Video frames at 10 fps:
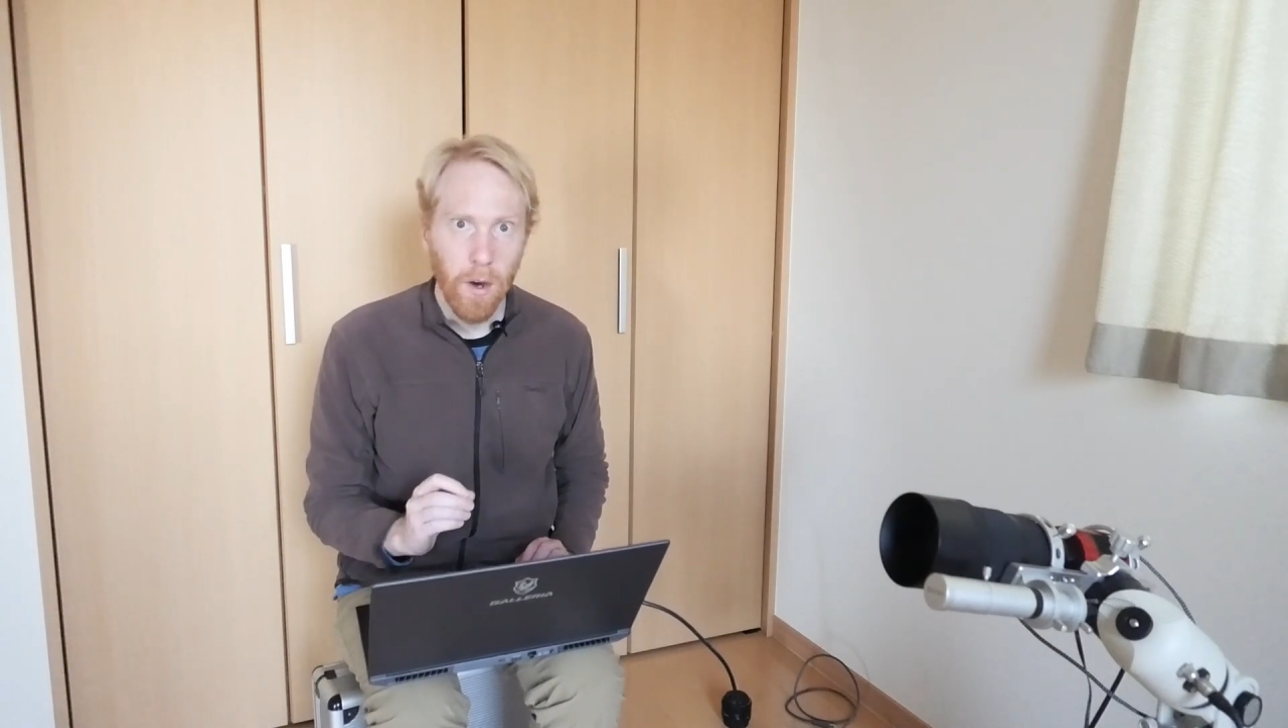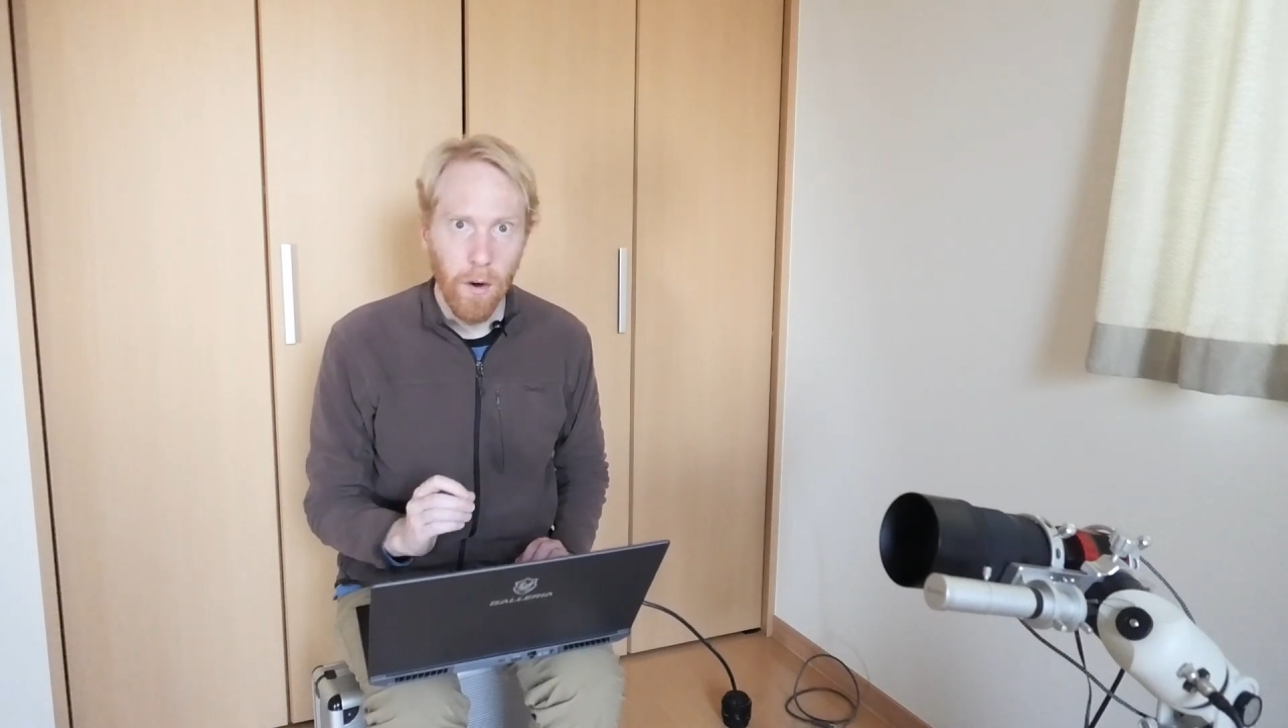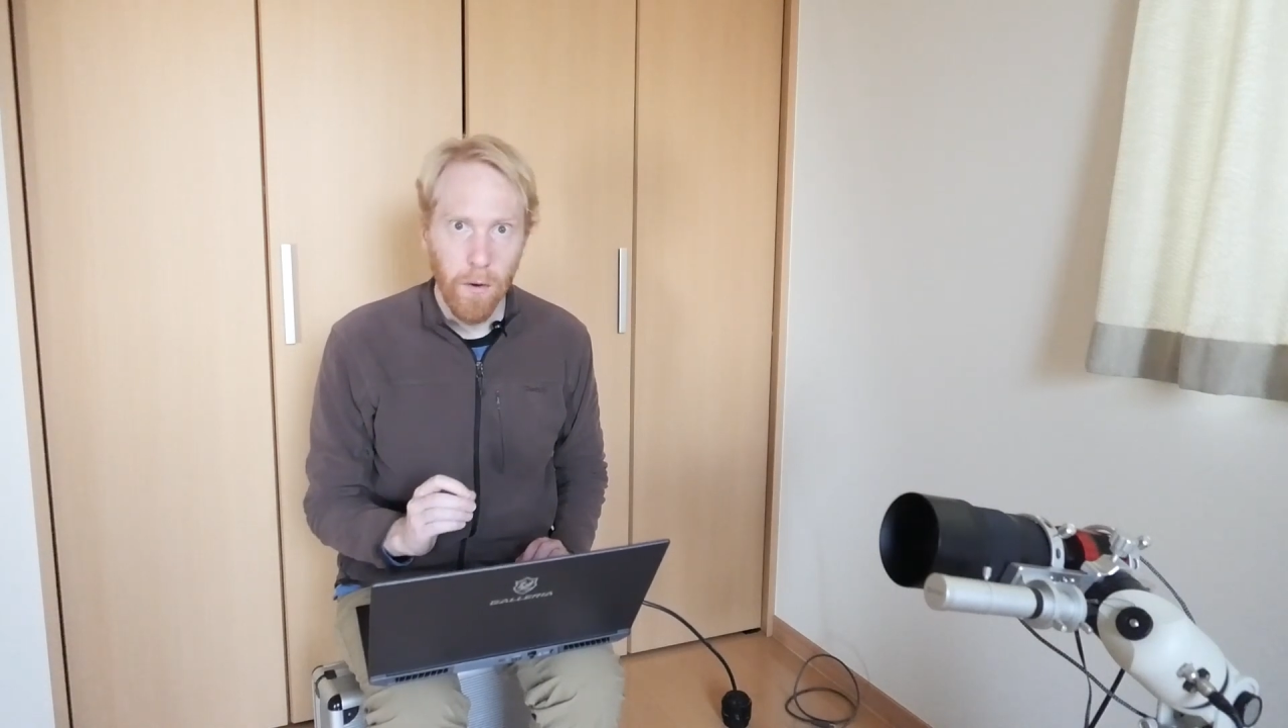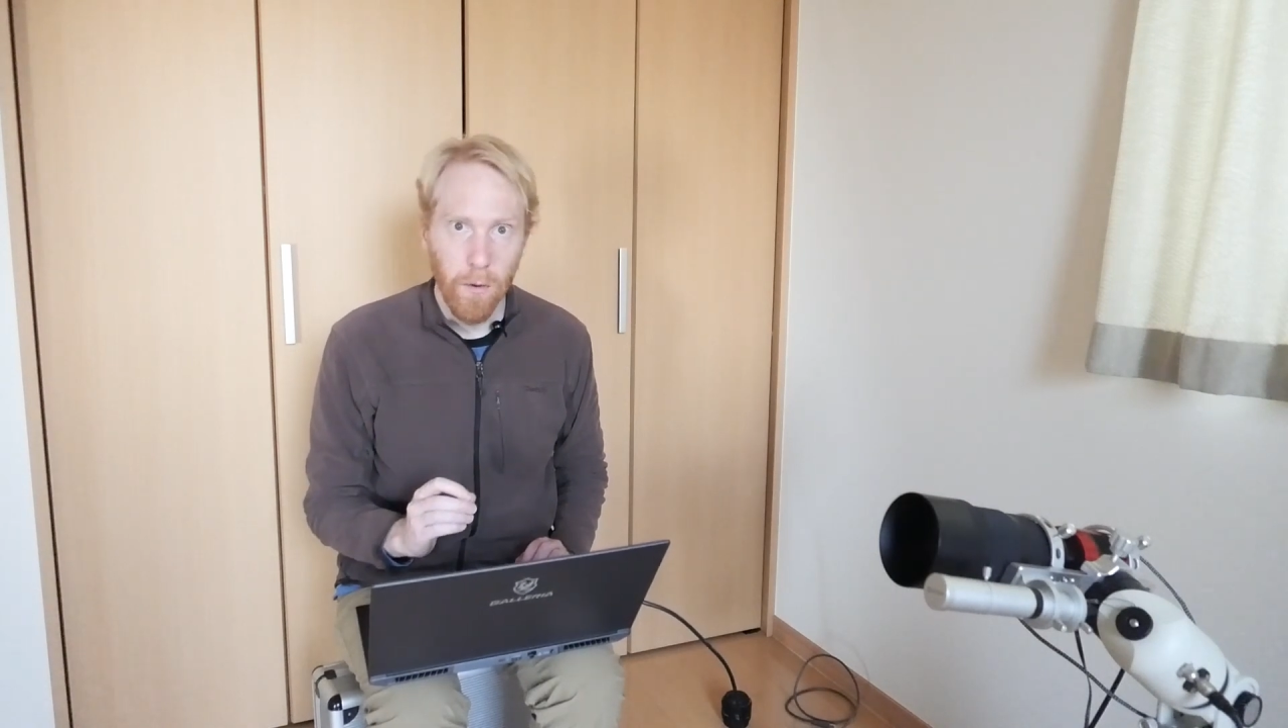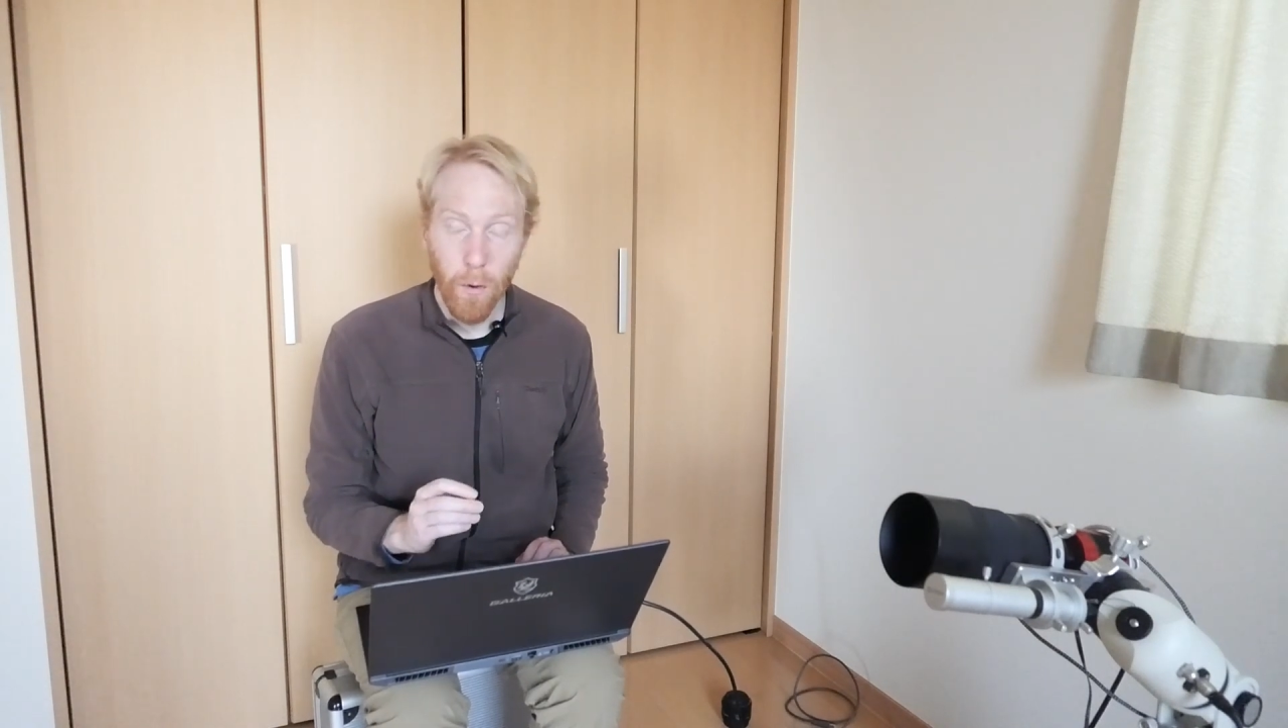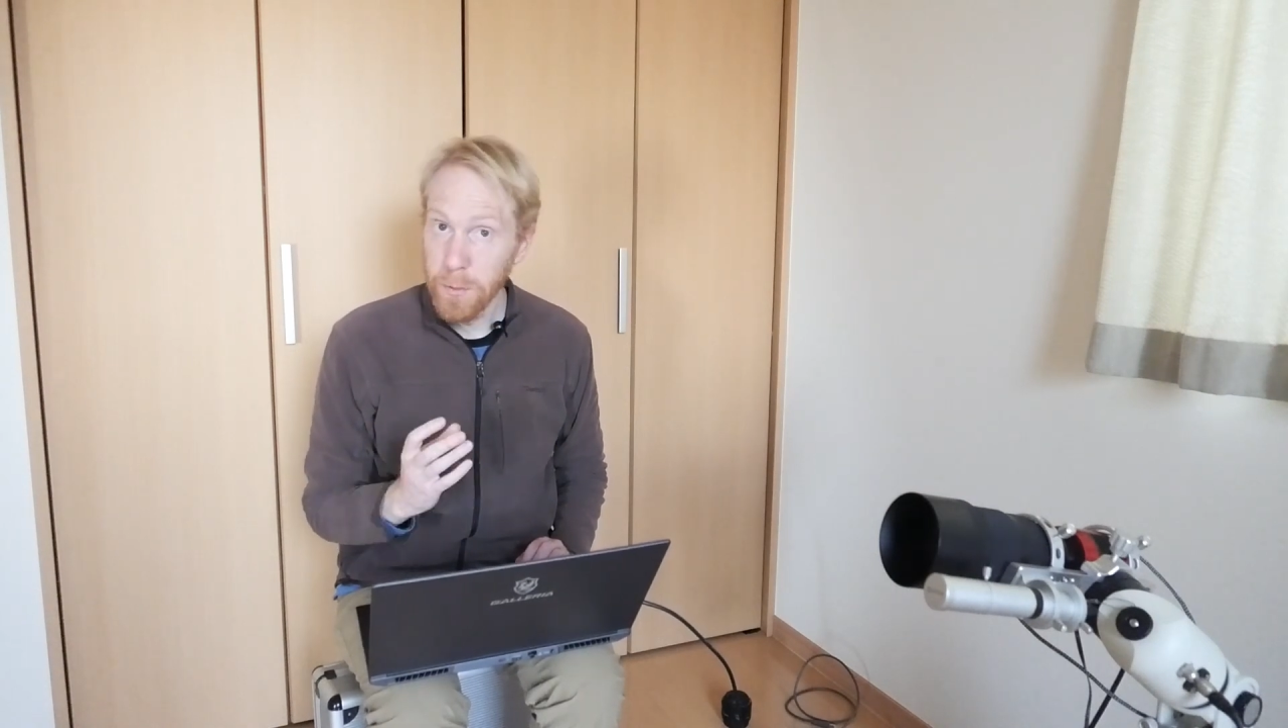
on uh,